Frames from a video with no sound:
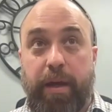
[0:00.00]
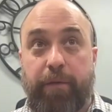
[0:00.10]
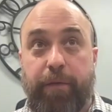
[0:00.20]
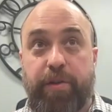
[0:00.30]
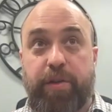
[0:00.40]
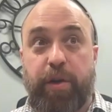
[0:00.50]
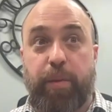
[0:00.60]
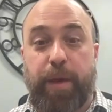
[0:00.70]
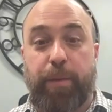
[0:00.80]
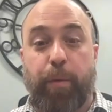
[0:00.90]
For certain
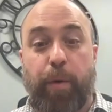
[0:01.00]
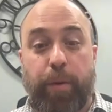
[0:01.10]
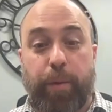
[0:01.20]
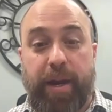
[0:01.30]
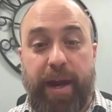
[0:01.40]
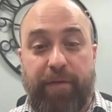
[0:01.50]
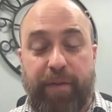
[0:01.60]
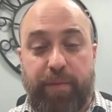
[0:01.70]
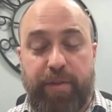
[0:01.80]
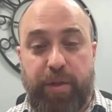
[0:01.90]
people, what we might have
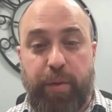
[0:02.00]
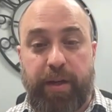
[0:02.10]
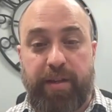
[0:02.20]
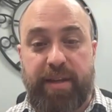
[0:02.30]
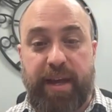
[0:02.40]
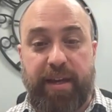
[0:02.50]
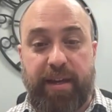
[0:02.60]
them do is take